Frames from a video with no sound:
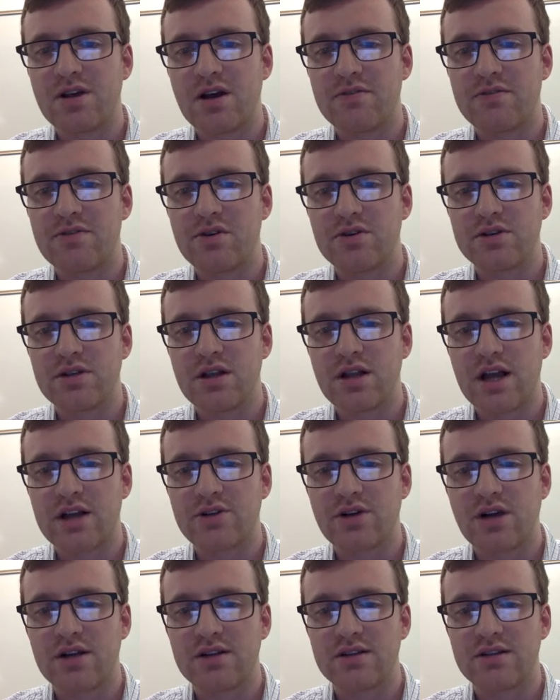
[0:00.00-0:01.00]
off those
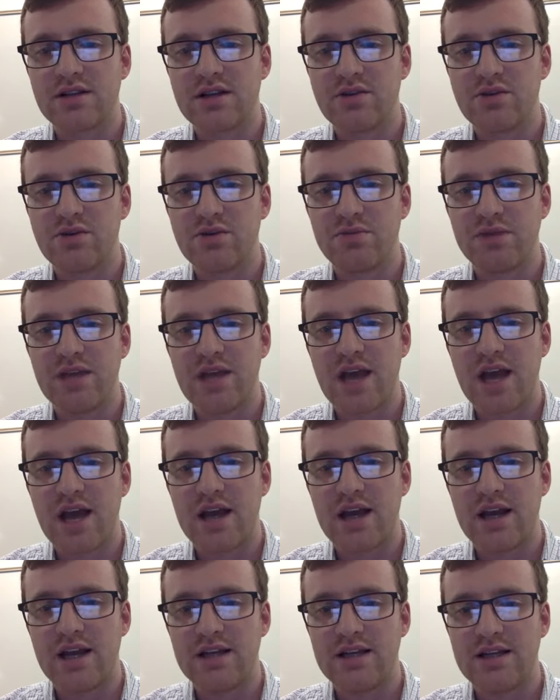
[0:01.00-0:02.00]
electrons, it will be
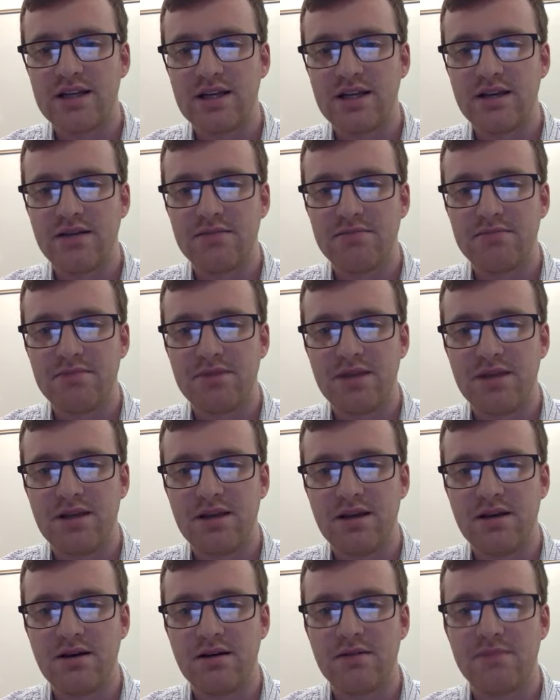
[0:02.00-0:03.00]

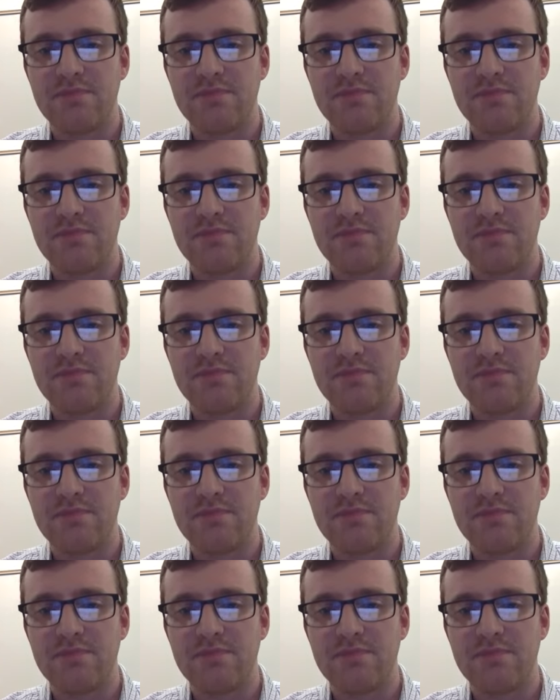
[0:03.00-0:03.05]
NADP